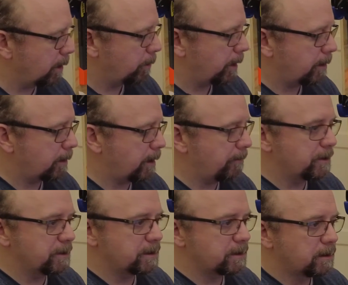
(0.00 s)
It gives
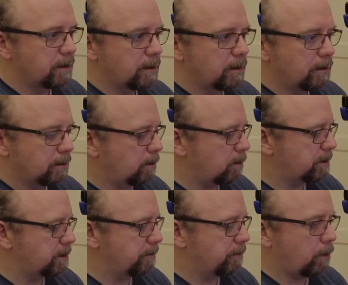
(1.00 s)
us
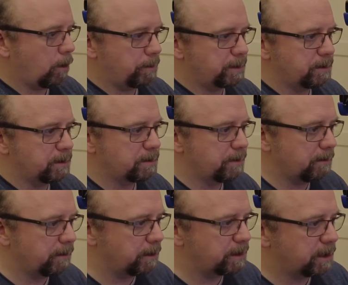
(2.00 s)
lots of options for the
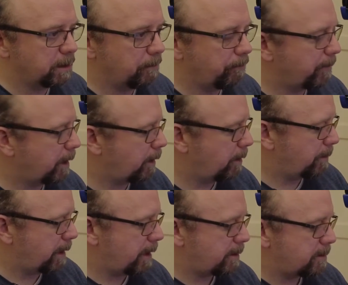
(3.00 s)
future,
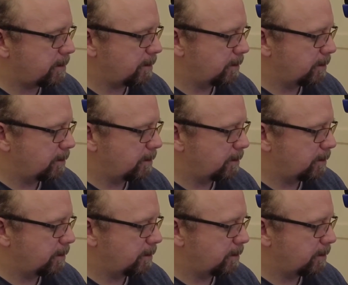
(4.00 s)
and